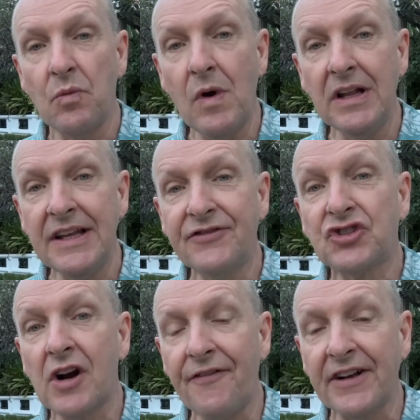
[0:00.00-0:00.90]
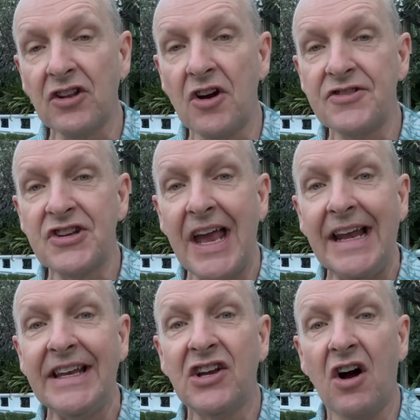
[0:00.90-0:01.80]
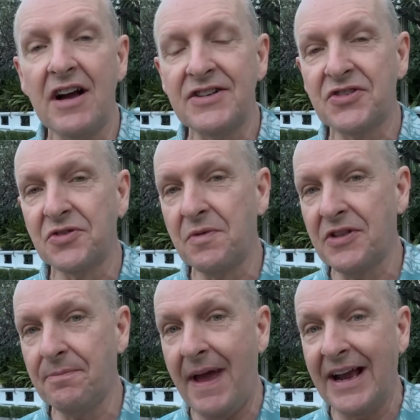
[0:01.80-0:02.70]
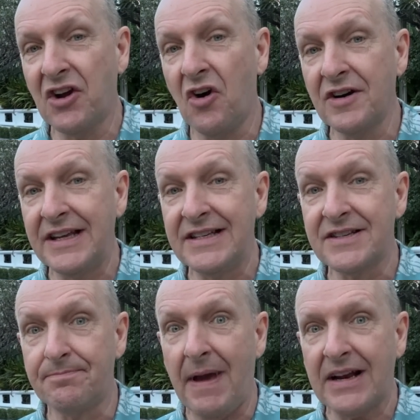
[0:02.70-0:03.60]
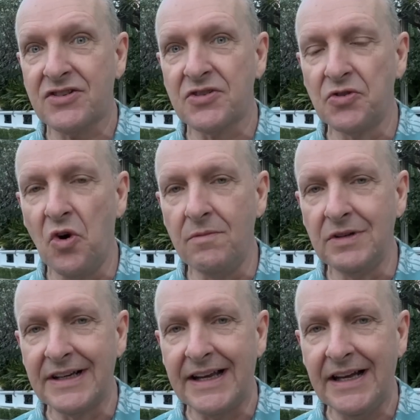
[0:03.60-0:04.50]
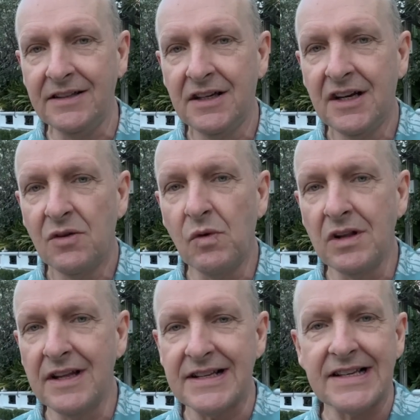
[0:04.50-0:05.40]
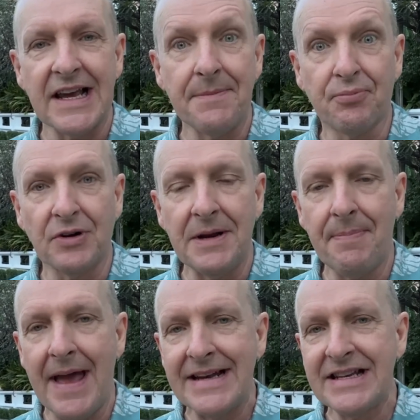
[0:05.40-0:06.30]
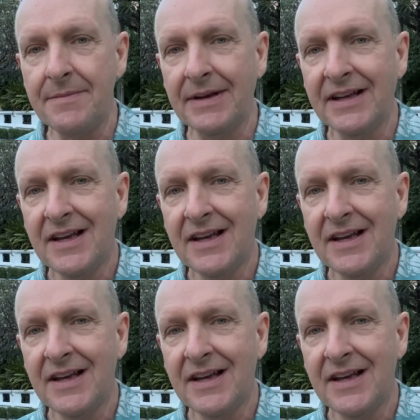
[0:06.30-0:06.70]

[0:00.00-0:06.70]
Well, if traffic loads are any guide to whether Bangkok is back to normal again, well, let's say pre-pandemic,